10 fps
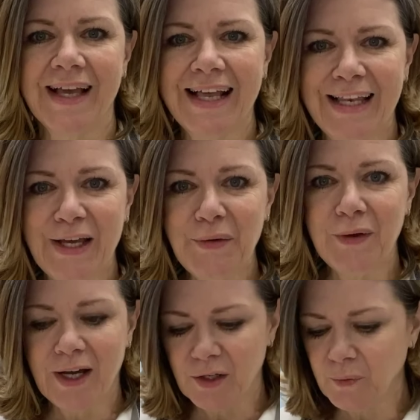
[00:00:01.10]
Hello
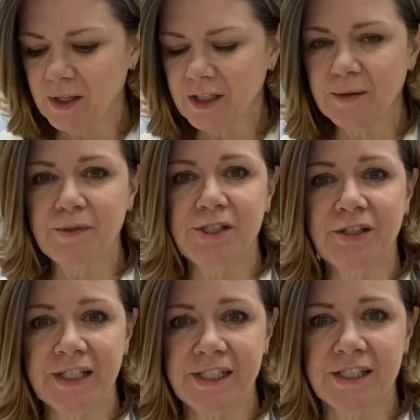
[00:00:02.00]
and welcome to
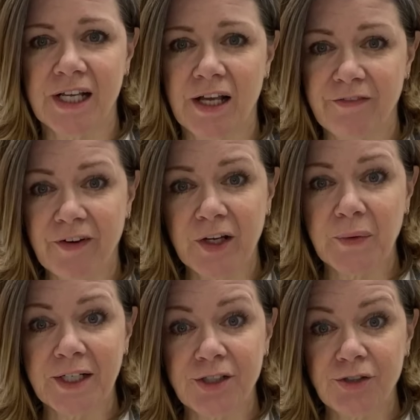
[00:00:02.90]
this very
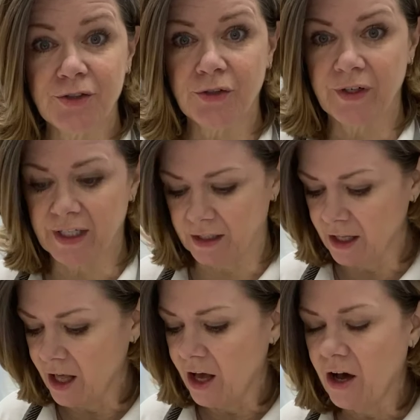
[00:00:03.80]
quick tutorial
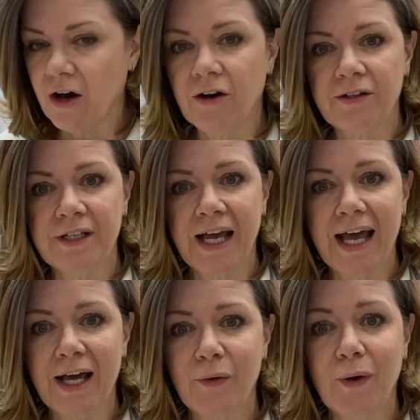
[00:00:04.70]
on
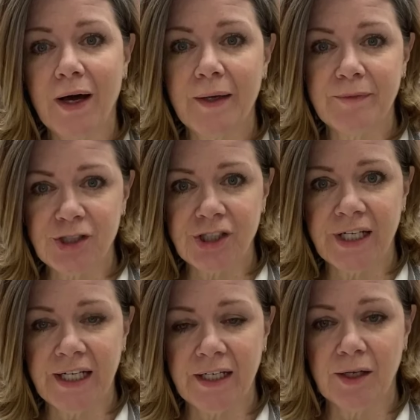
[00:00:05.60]
how I
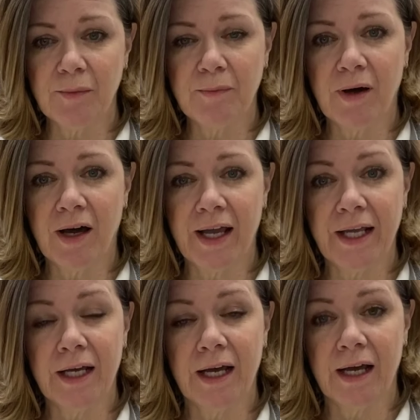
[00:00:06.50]
machine
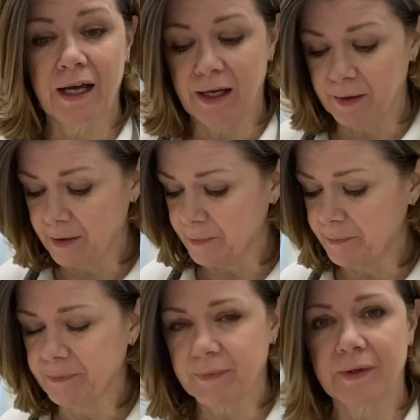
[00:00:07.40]
my
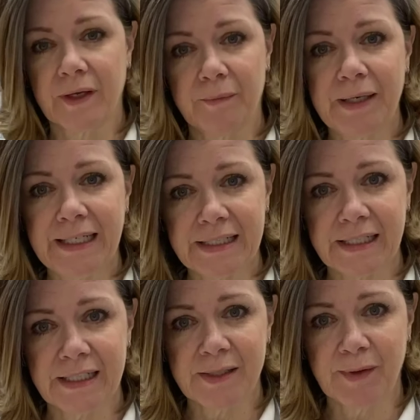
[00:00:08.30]
pleats
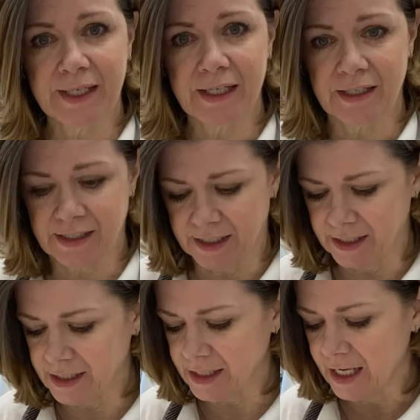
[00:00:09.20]
into my
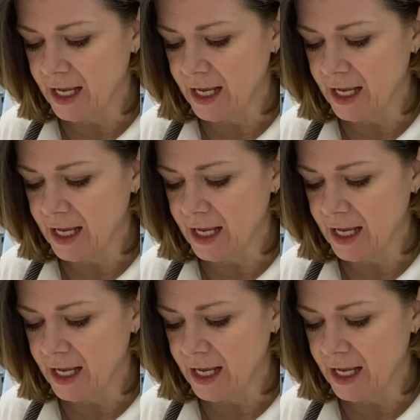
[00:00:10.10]
curtains.